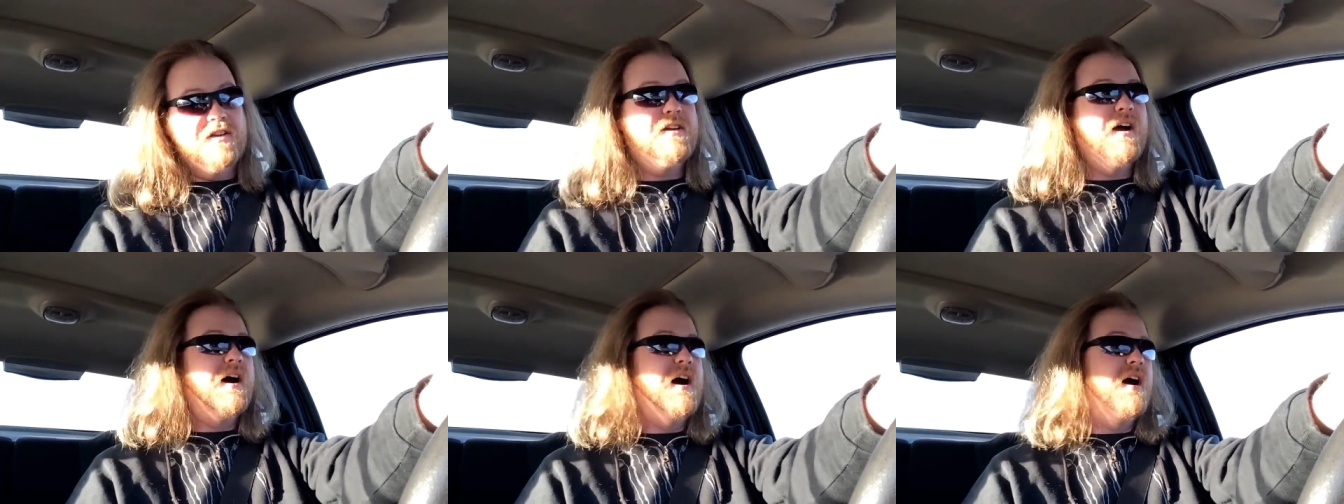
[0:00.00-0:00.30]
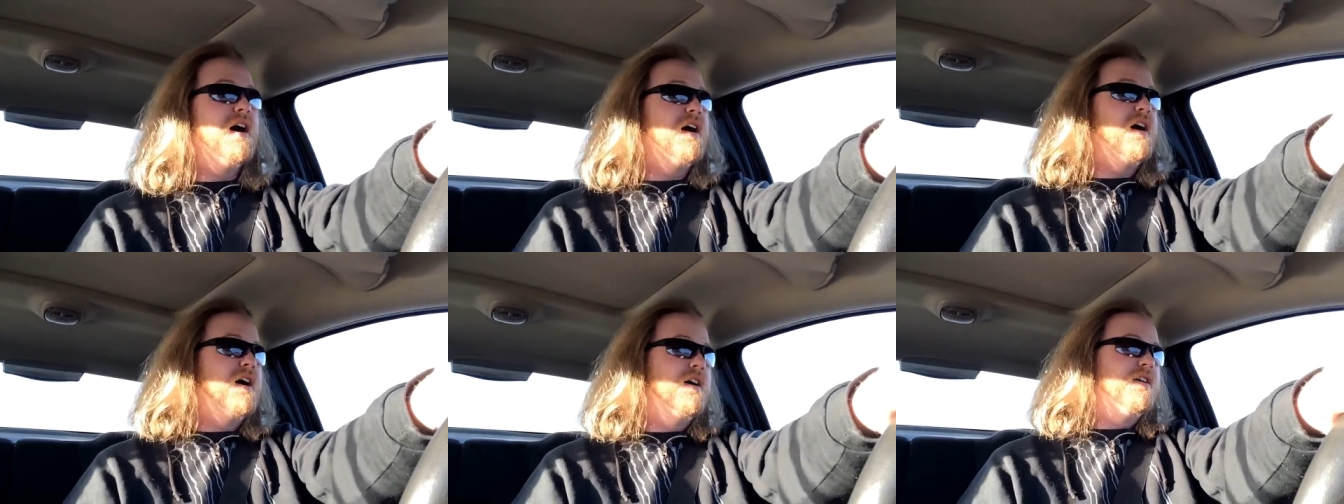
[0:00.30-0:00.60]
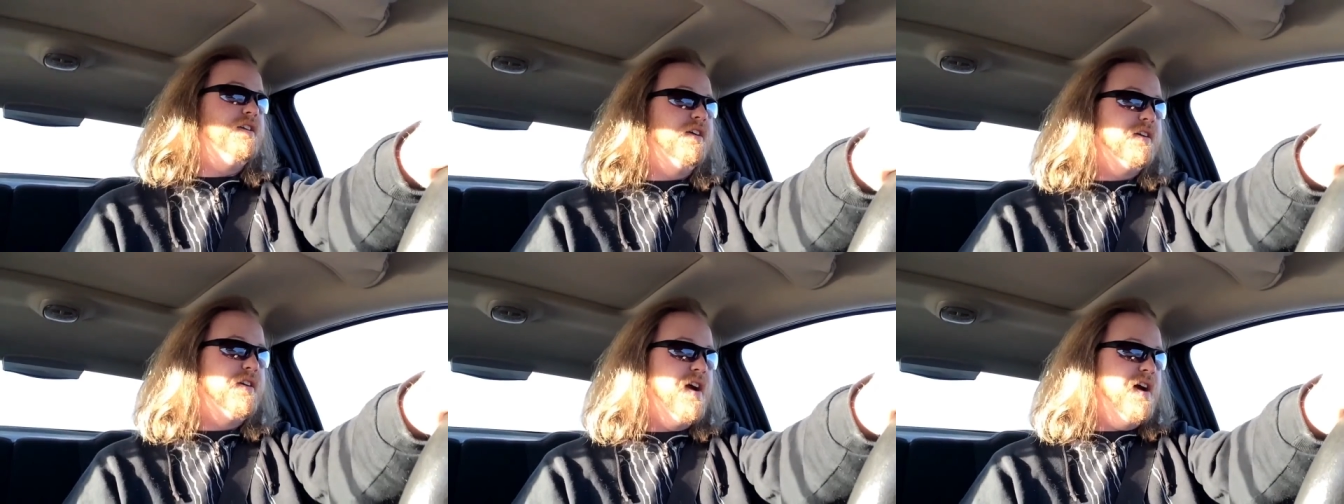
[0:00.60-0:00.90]
Uh,
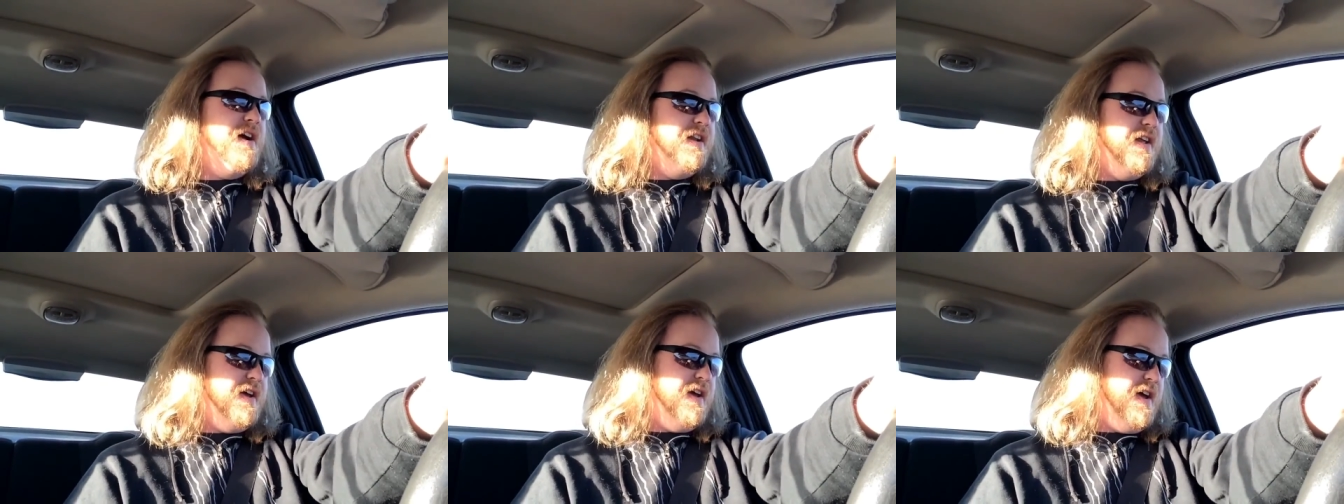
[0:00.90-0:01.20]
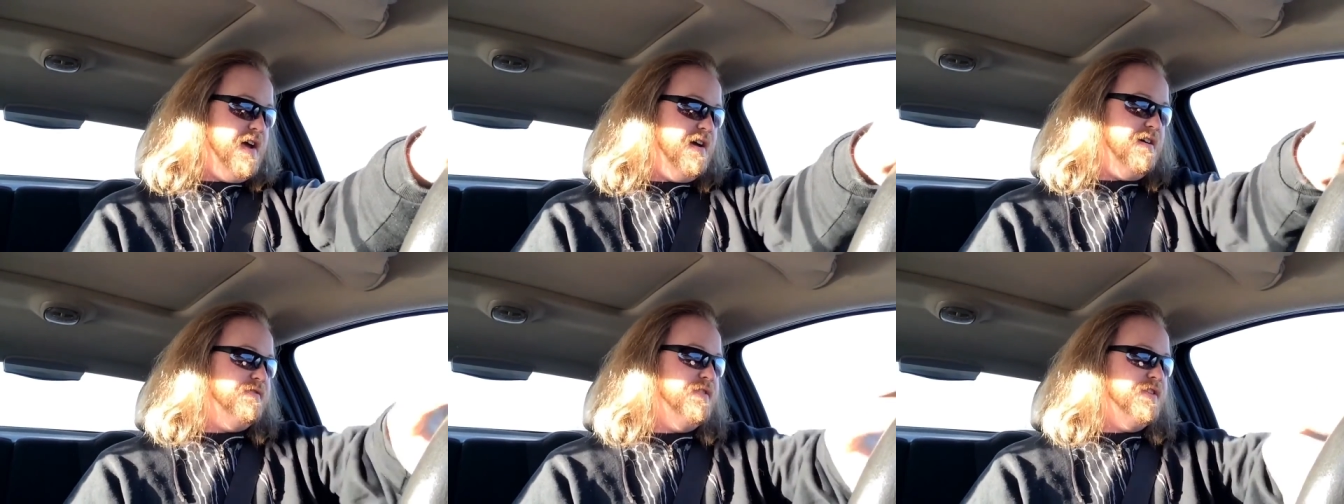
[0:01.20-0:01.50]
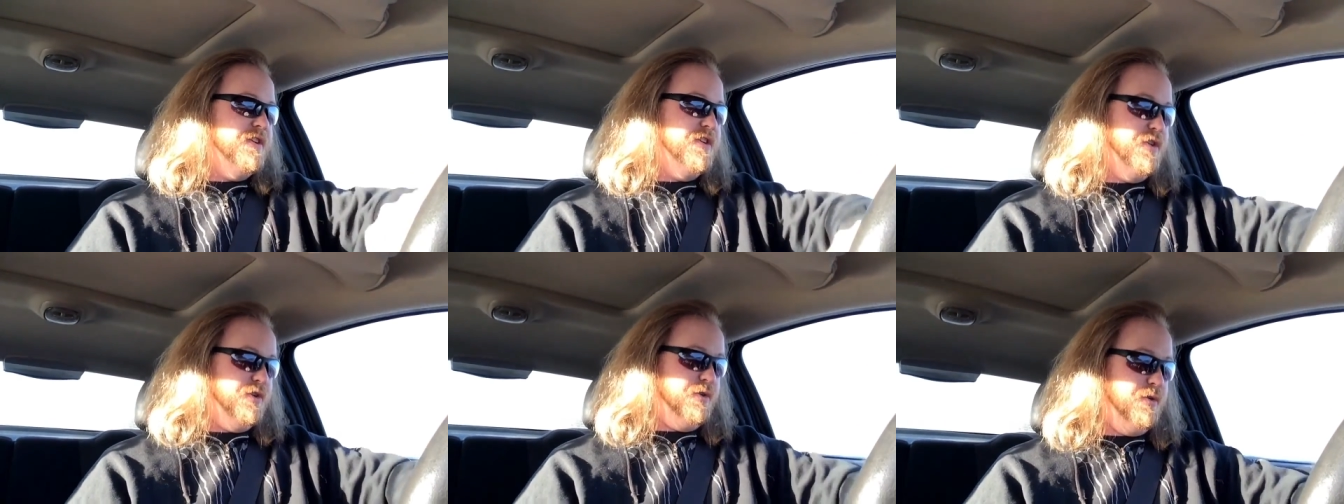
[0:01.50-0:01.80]
you kind of have
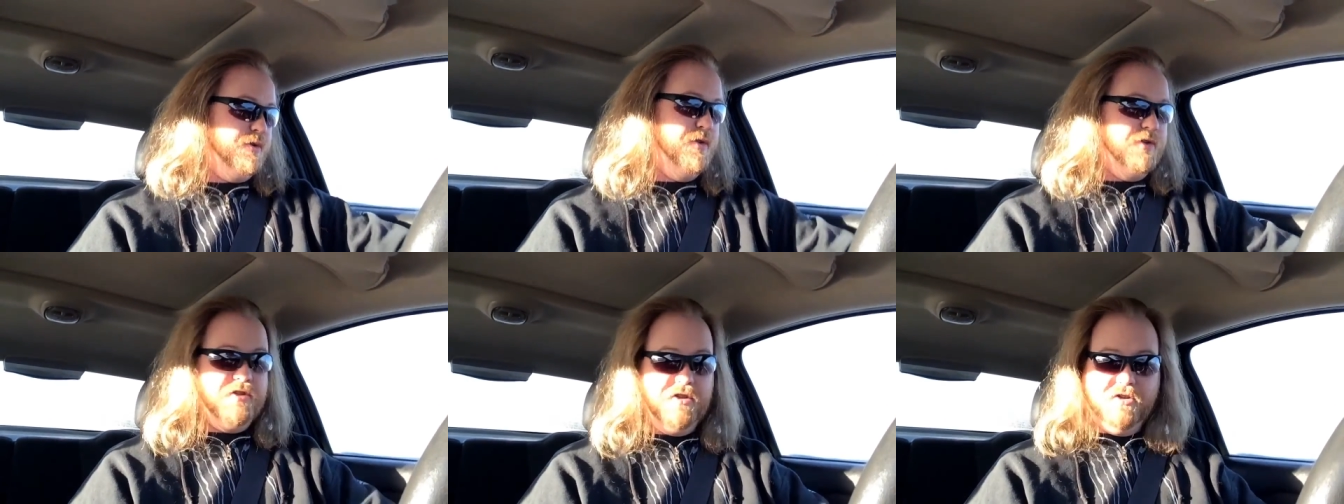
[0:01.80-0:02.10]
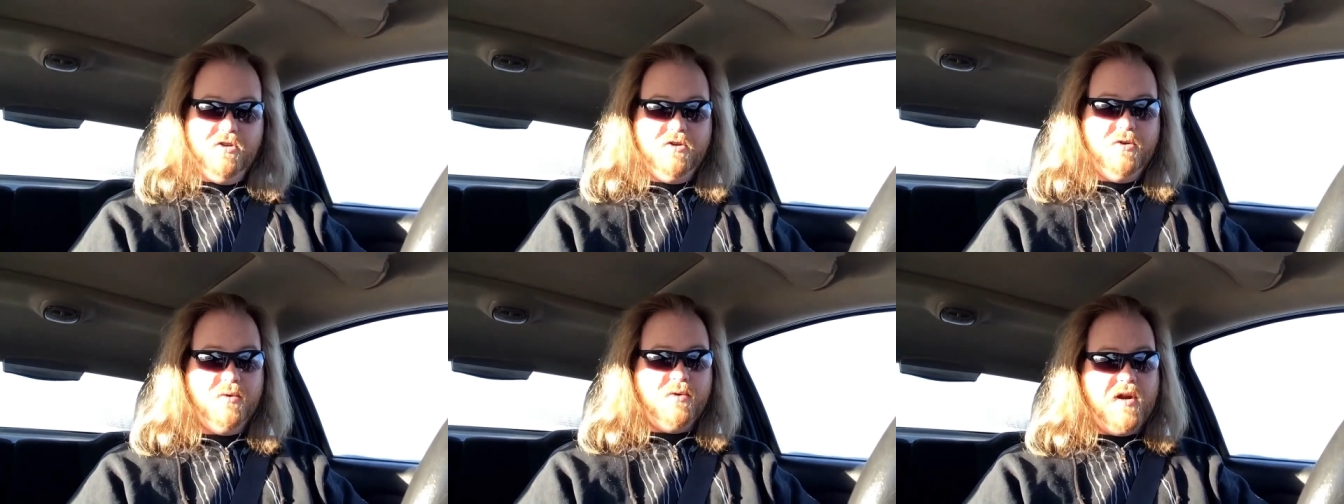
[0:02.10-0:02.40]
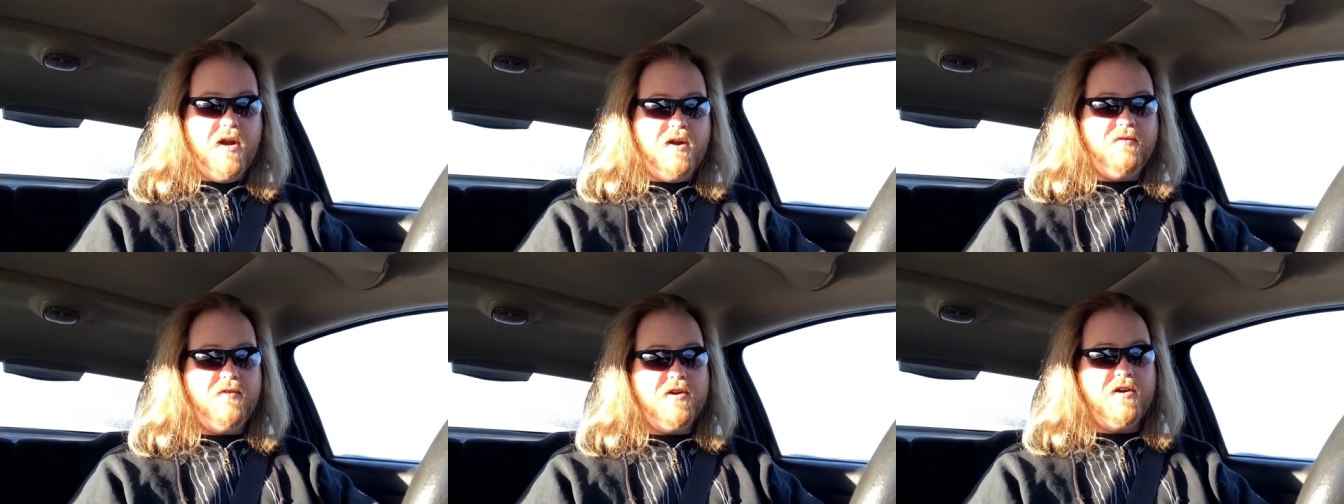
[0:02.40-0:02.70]
to do
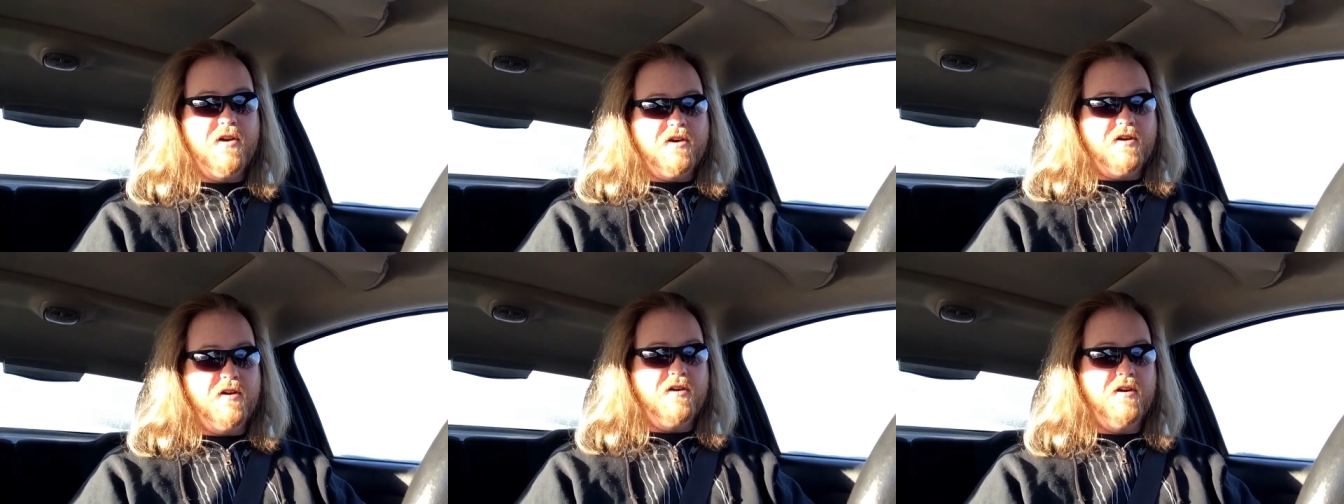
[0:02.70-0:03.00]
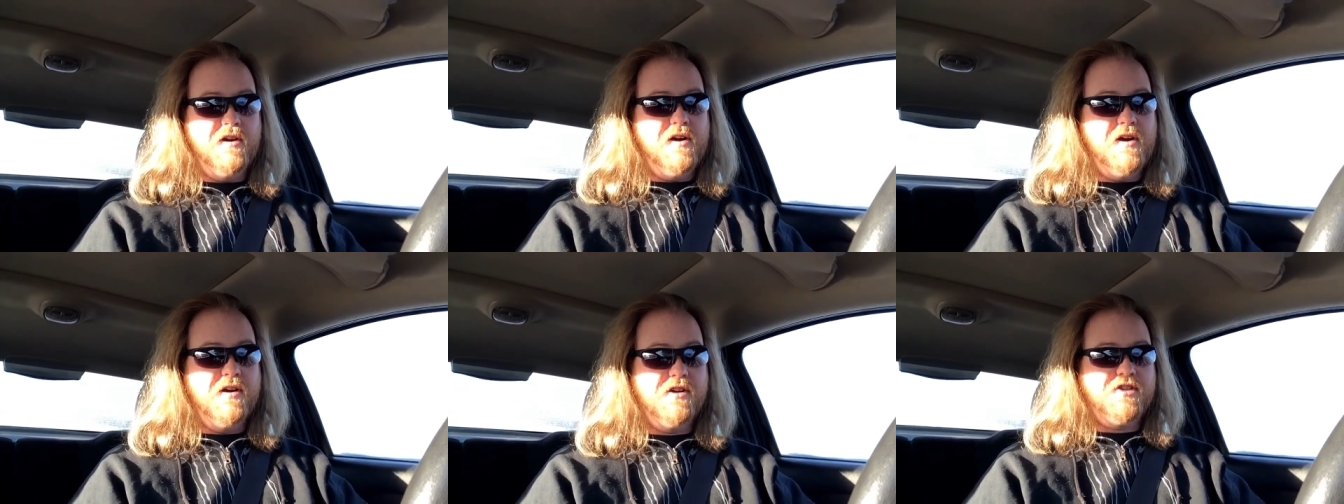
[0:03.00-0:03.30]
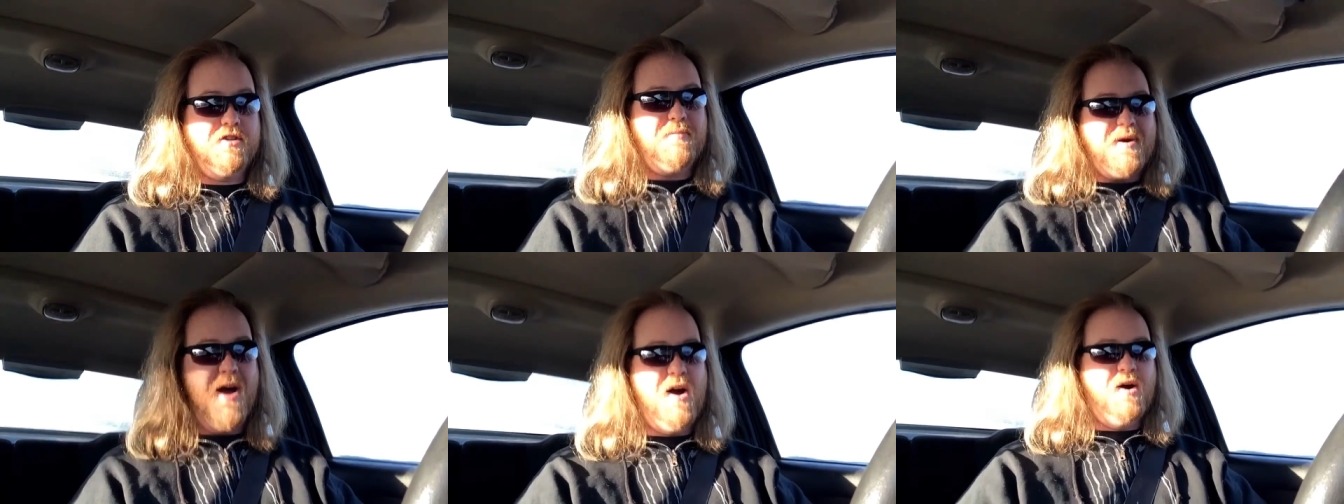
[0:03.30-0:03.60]
whatever your uh,
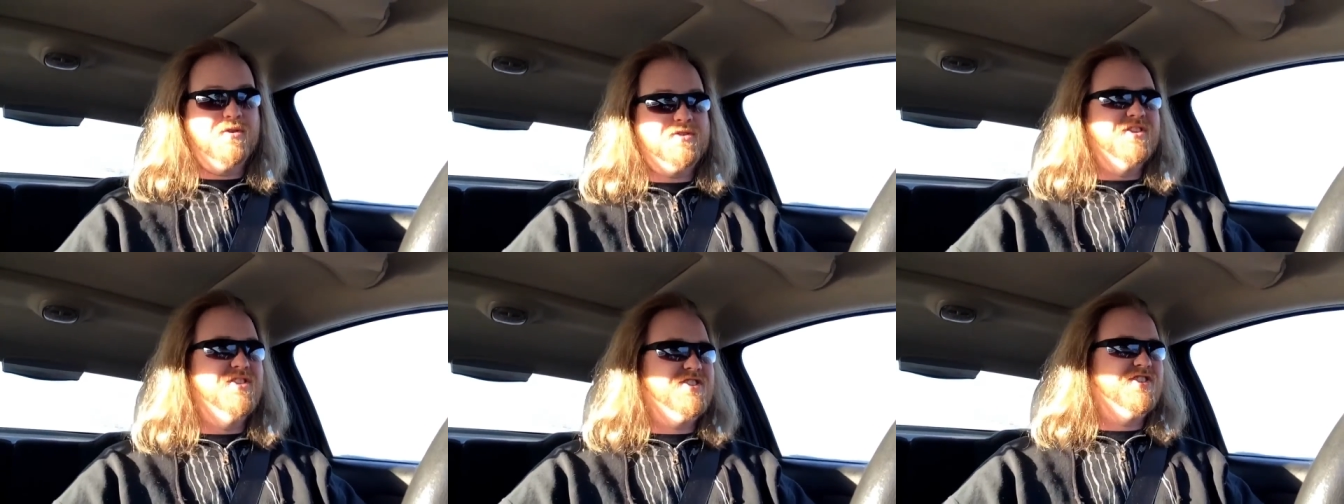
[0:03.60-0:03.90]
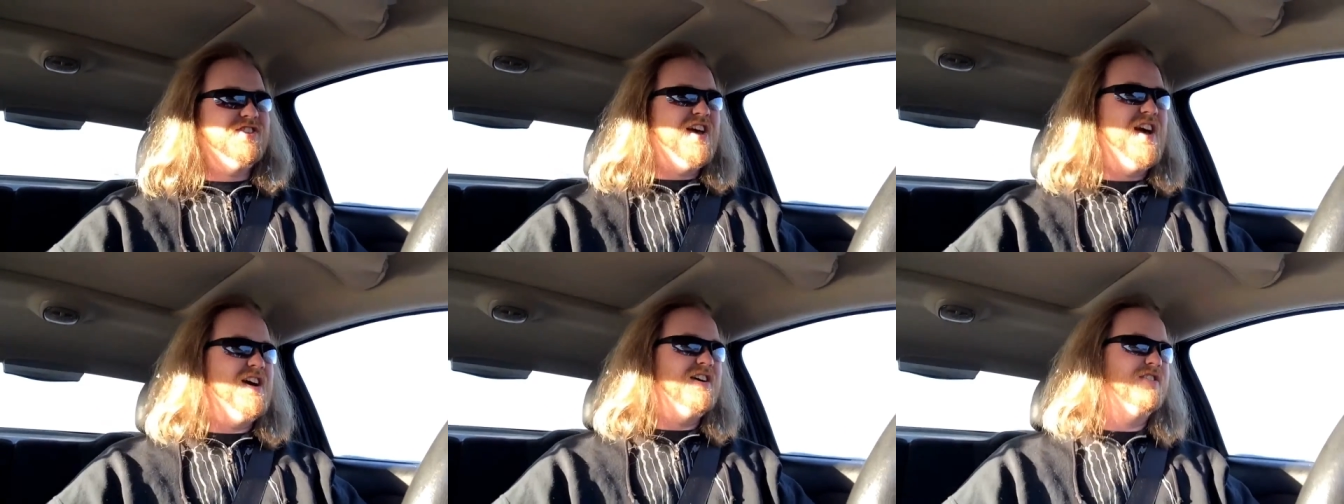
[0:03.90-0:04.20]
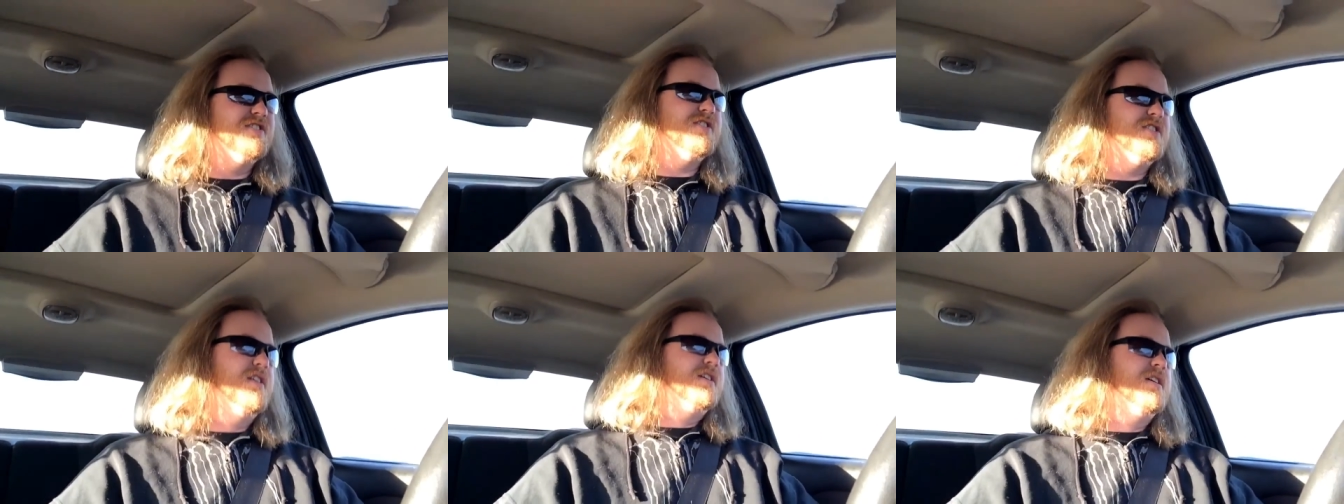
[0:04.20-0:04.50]
spouse
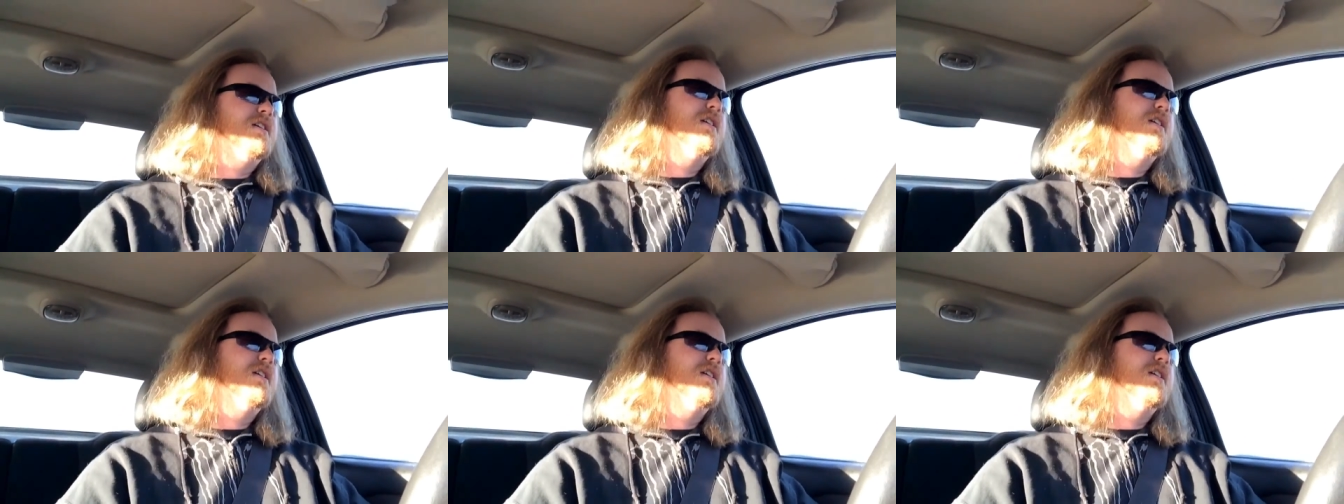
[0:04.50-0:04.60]
says.